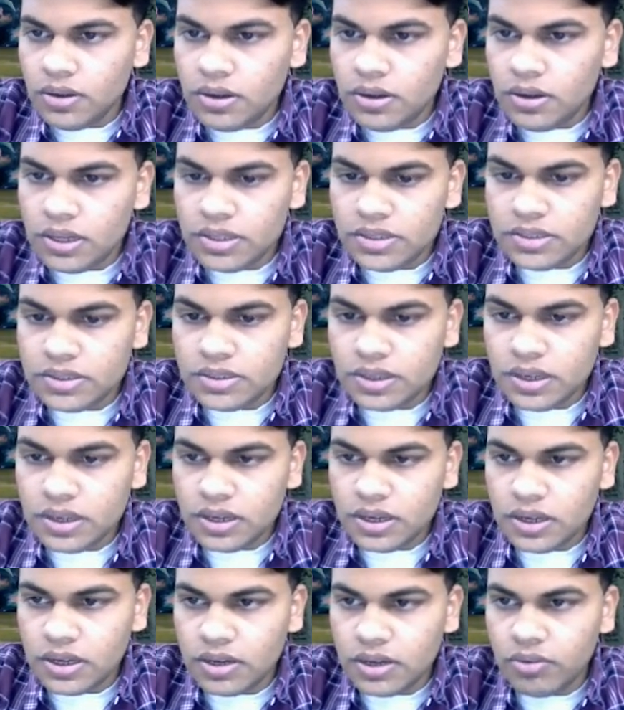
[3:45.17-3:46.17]
Let's
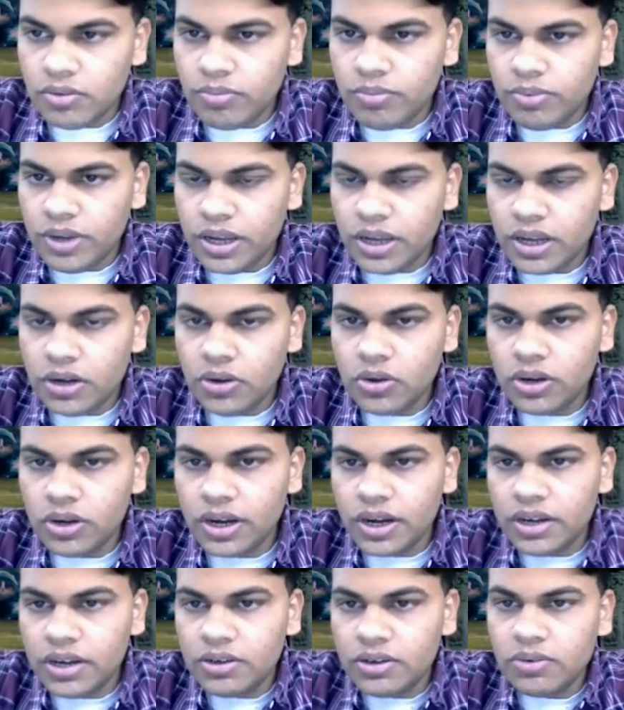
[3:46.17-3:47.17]
take a look
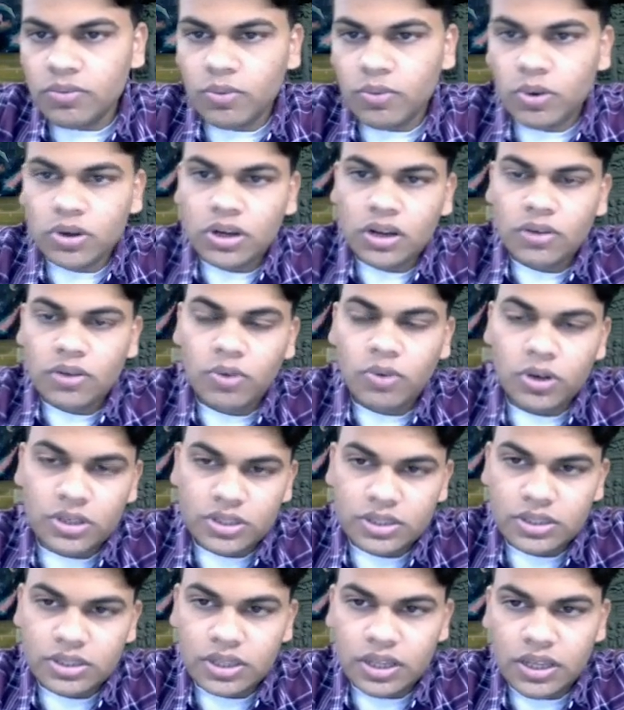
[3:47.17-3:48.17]
at
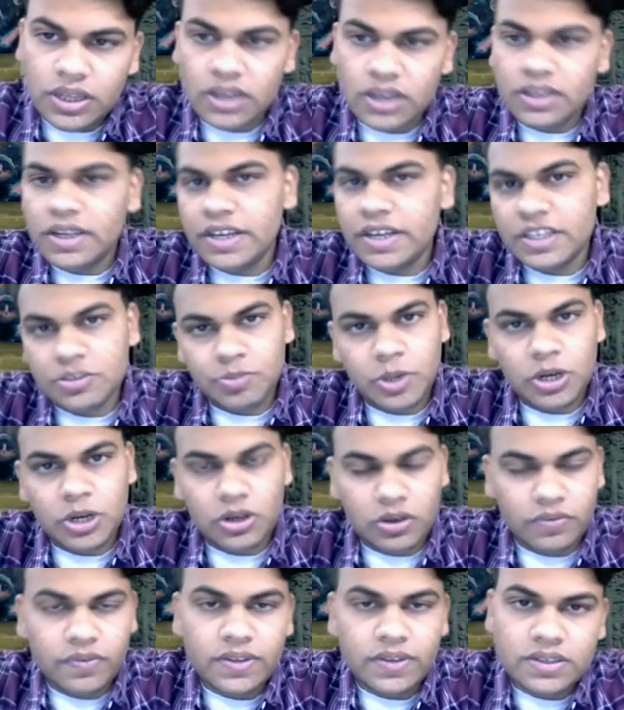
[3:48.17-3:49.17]
what's the other aspect
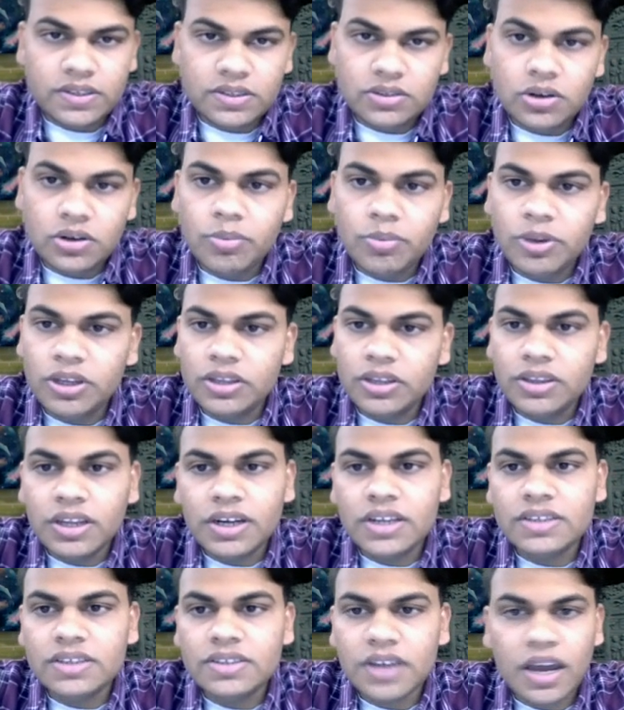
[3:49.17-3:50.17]
of this topic,
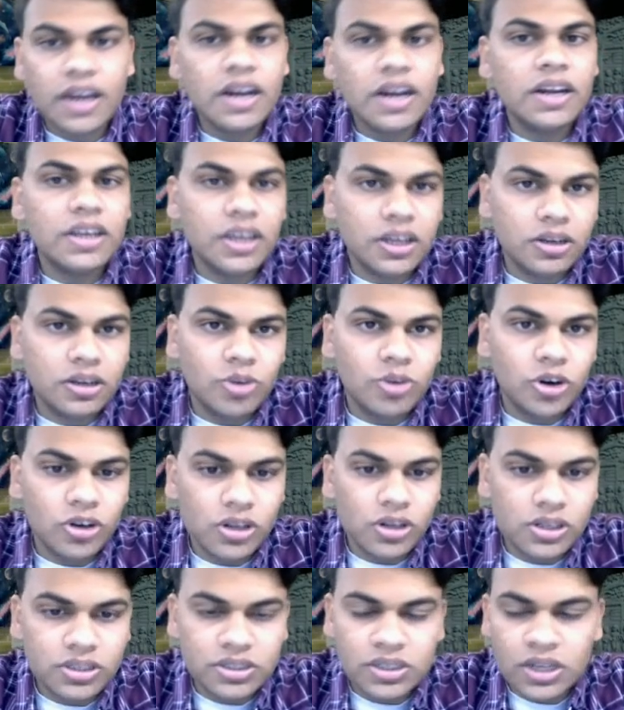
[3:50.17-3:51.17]
that is hierarchical
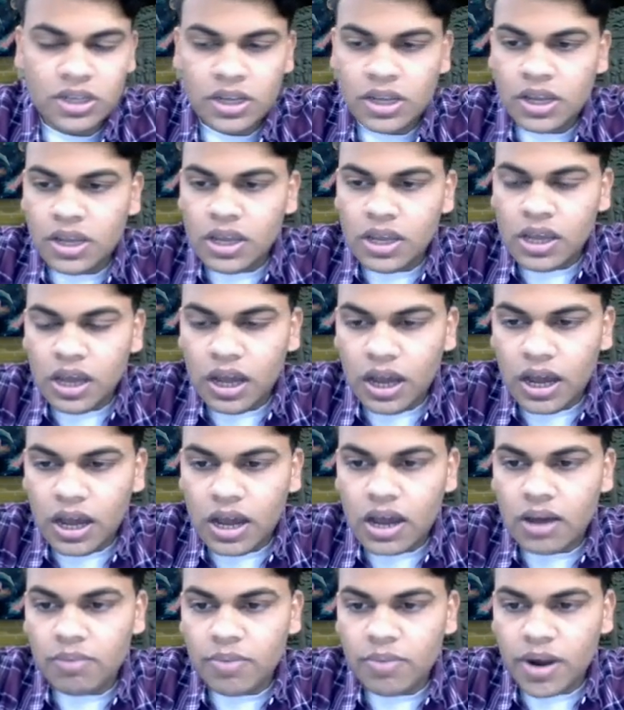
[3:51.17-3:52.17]
models.
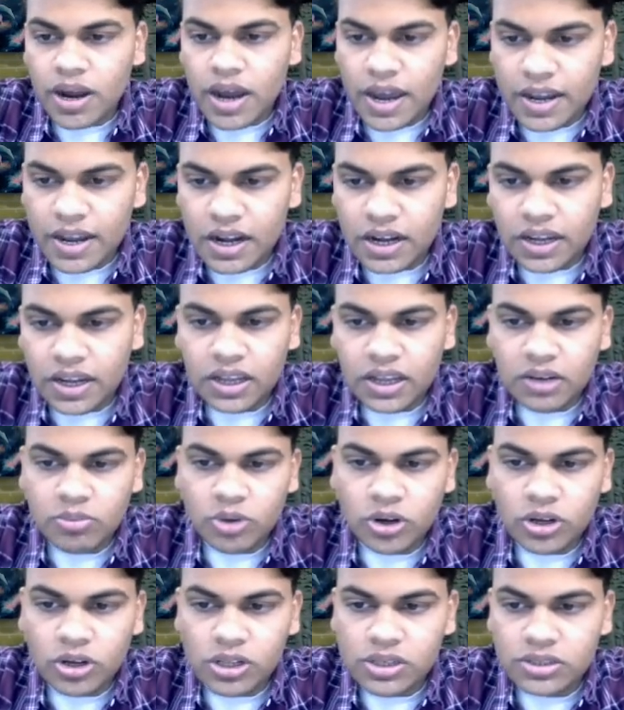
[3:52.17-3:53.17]
Hierarchical
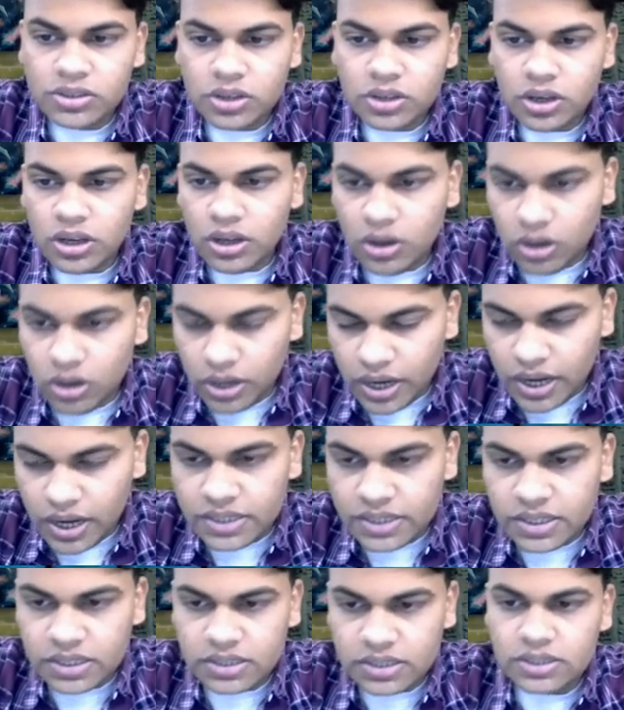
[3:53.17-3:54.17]
models
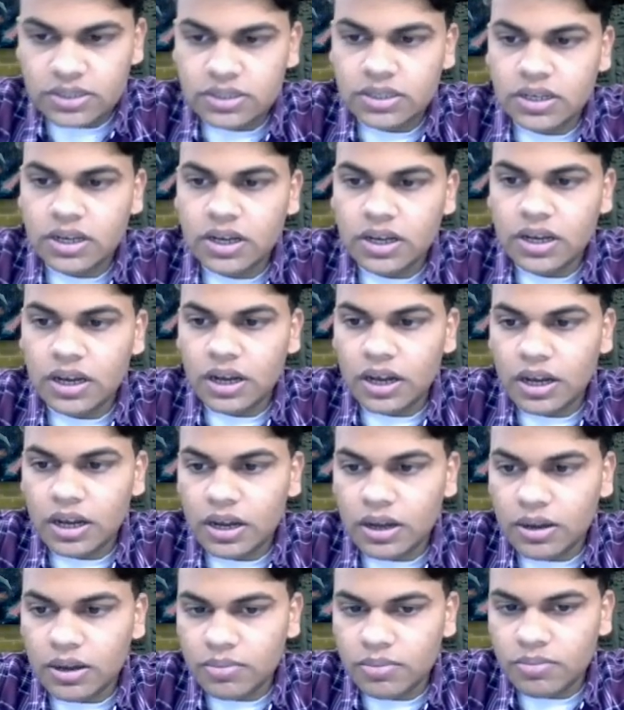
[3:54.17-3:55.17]
just
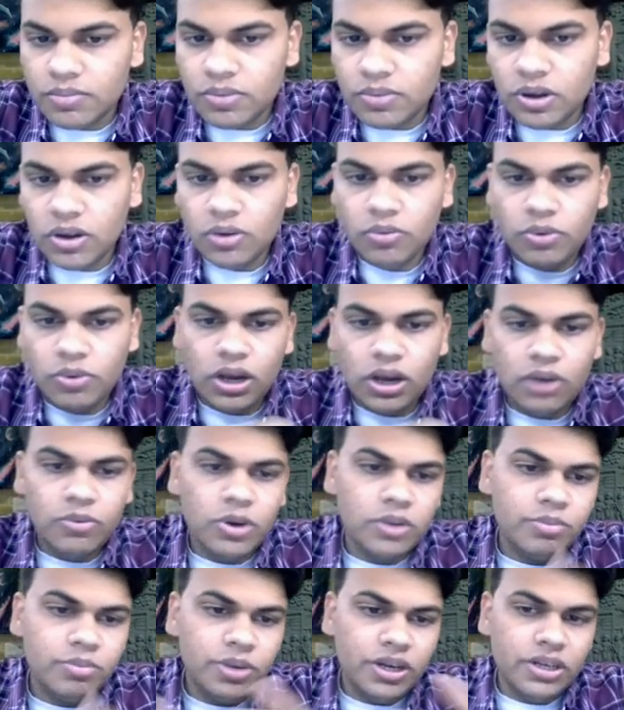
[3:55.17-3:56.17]

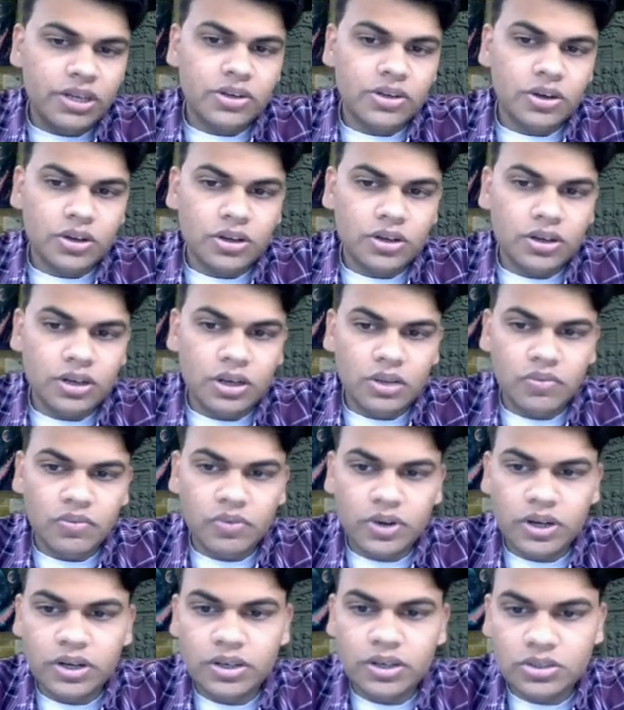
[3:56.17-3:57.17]
were built on
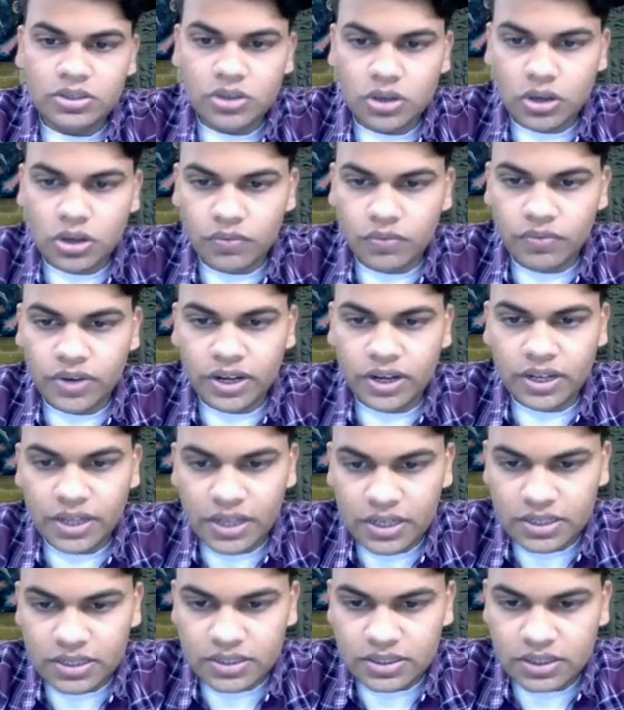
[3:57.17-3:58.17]
different sort of
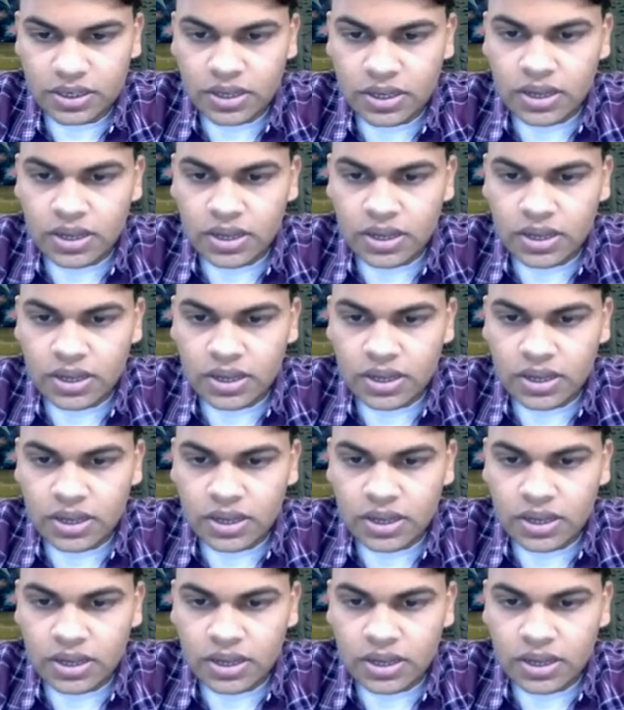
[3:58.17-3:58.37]
techniques,